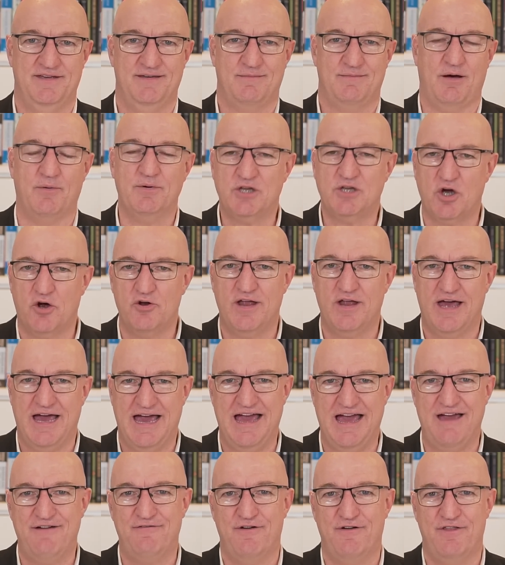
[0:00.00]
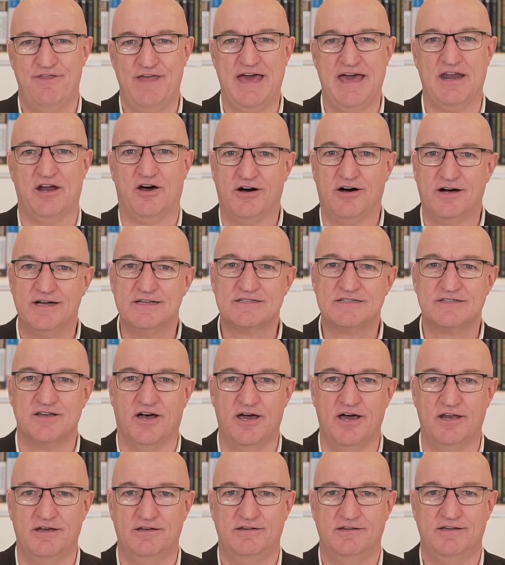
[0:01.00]
But we don't have that
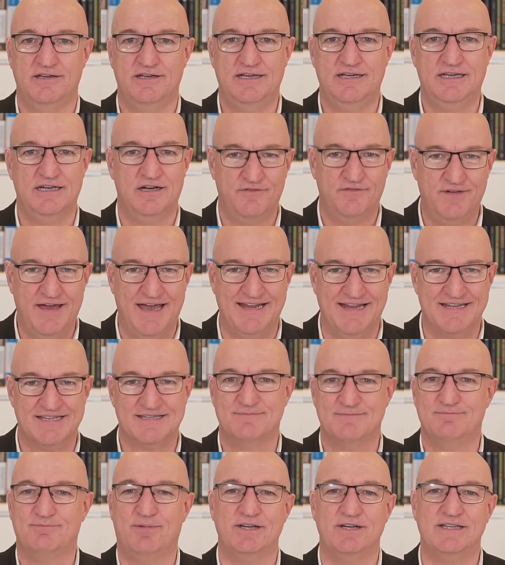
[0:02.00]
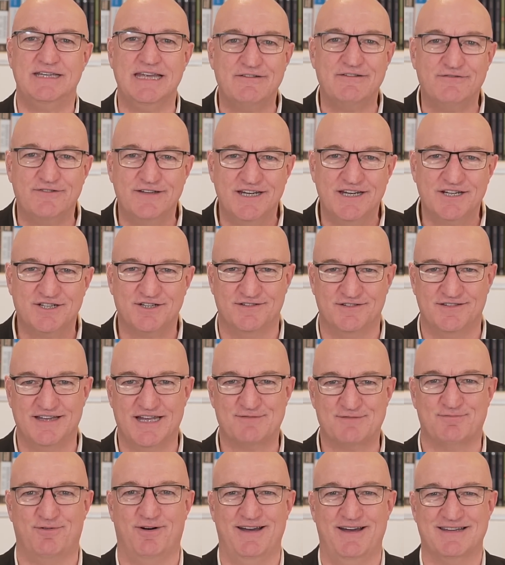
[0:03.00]
hindsight in advance. By definition,
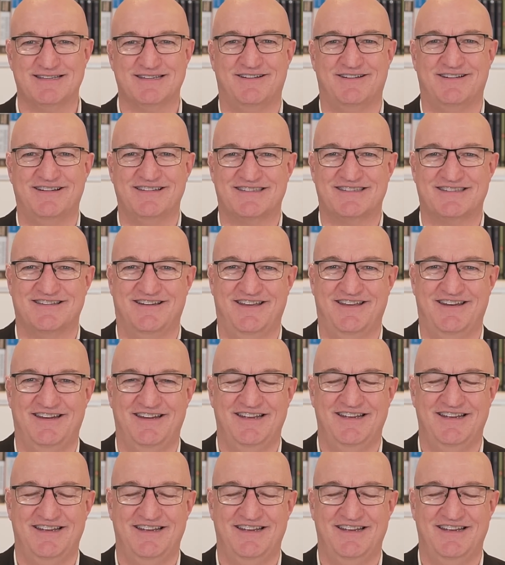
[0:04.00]
that's why it's hindsight.